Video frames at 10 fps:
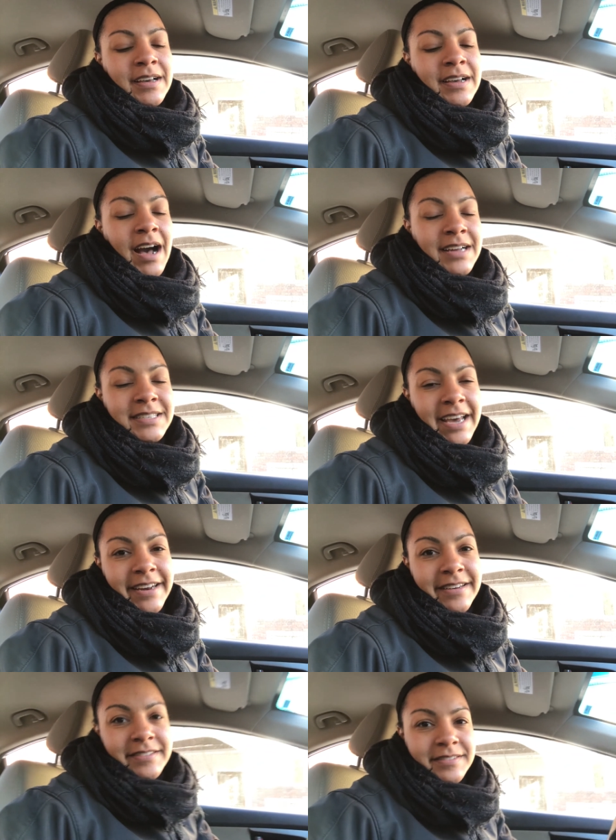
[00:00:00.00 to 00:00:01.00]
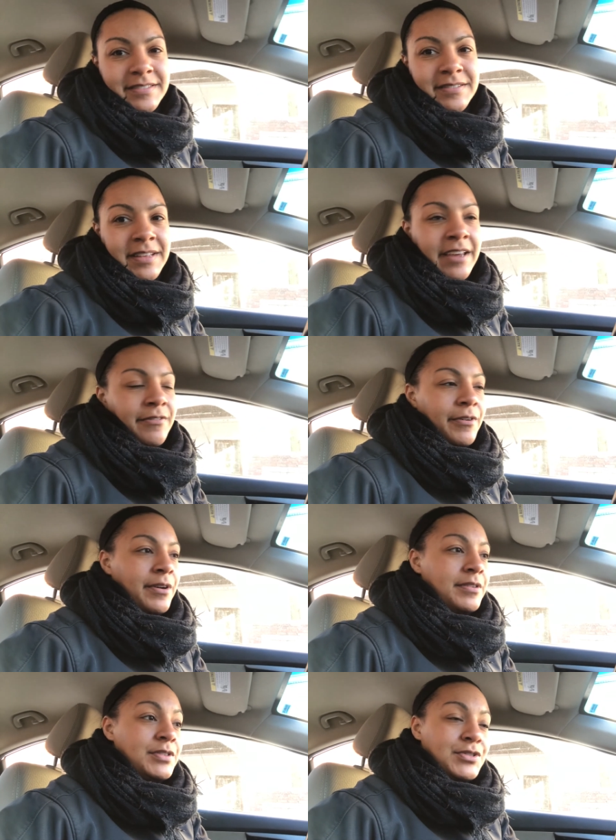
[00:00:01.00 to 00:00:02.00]
content like
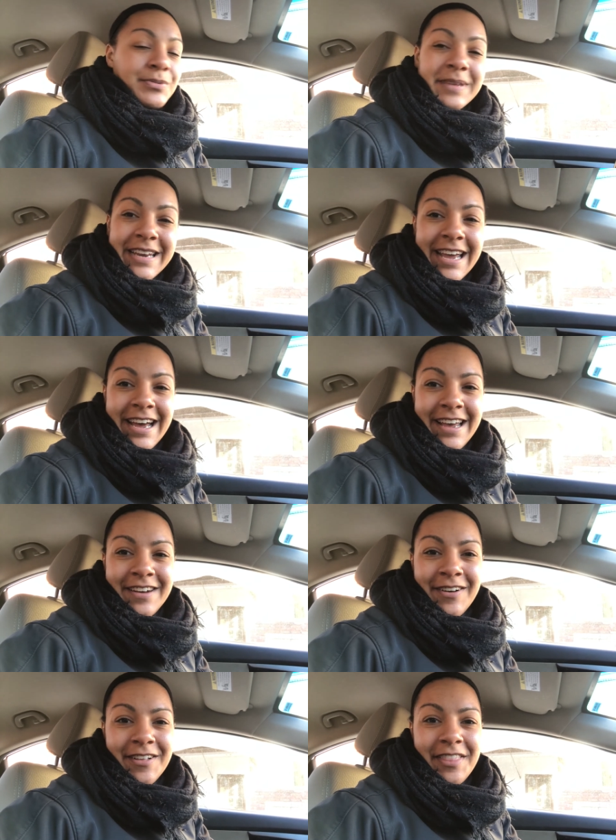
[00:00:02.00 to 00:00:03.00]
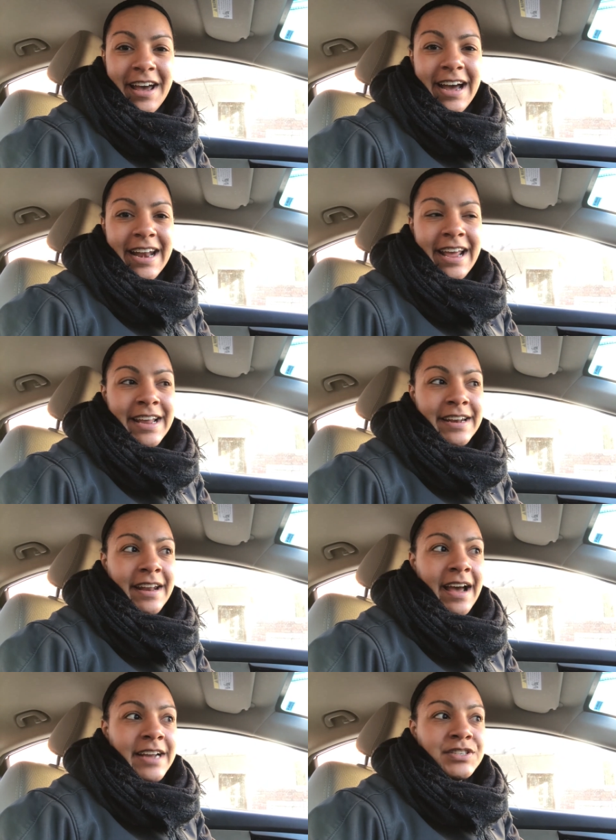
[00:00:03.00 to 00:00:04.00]
for social media and all of that, and
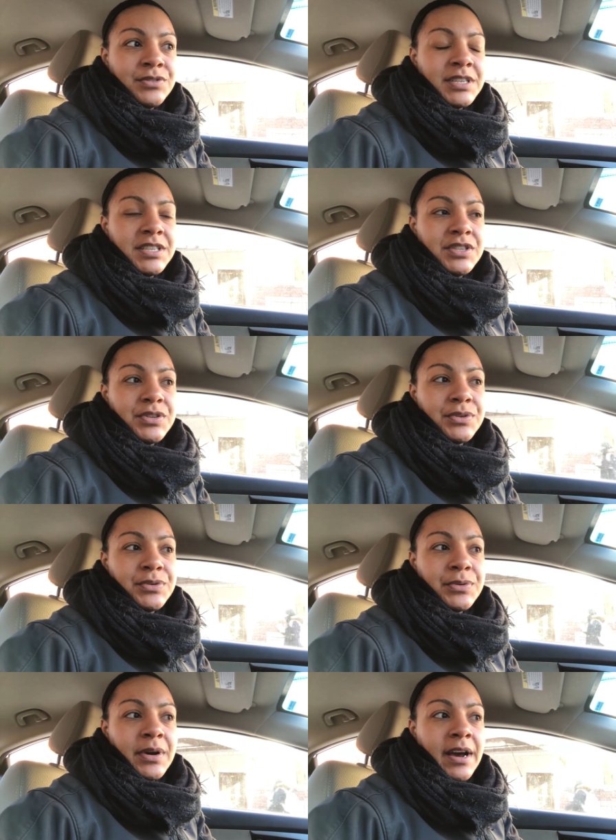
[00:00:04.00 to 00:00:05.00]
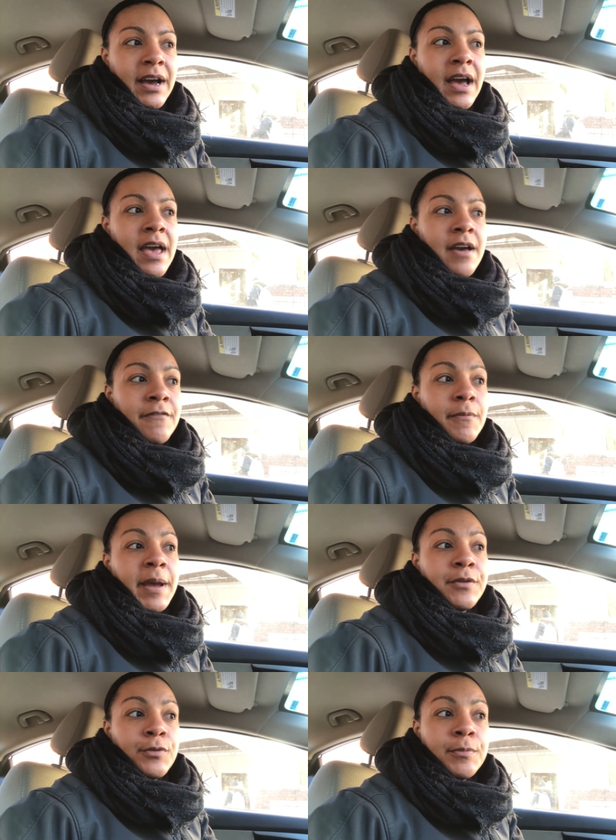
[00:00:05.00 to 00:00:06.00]
I do need to, for
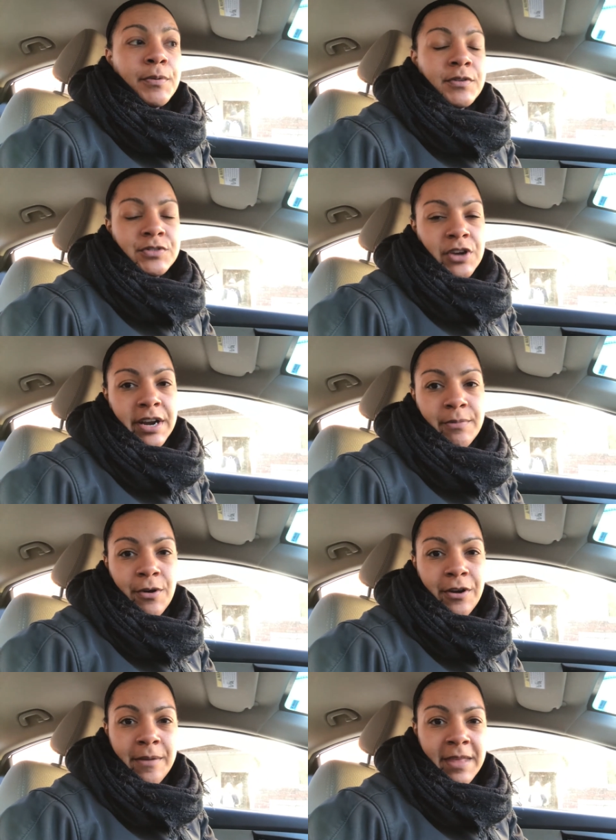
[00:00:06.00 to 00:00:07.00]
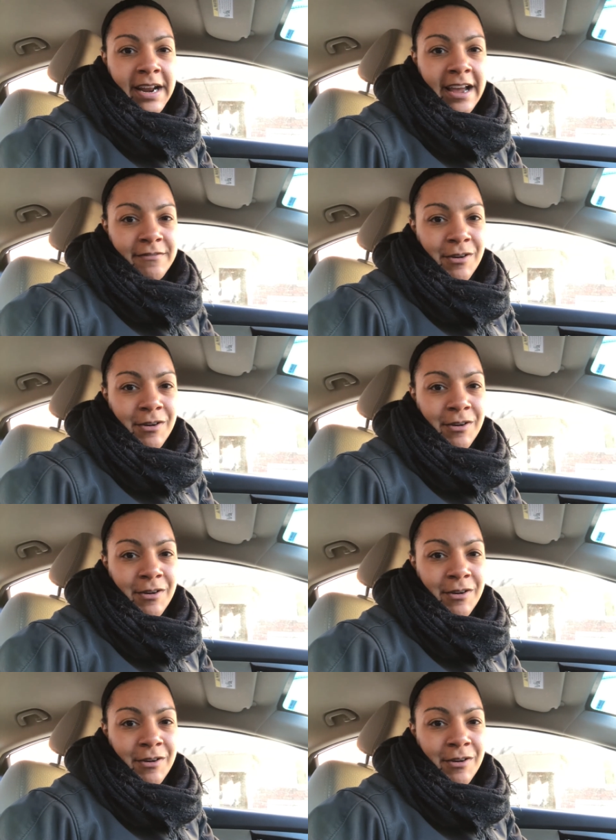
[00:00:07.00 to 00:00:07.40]
my group training program that I have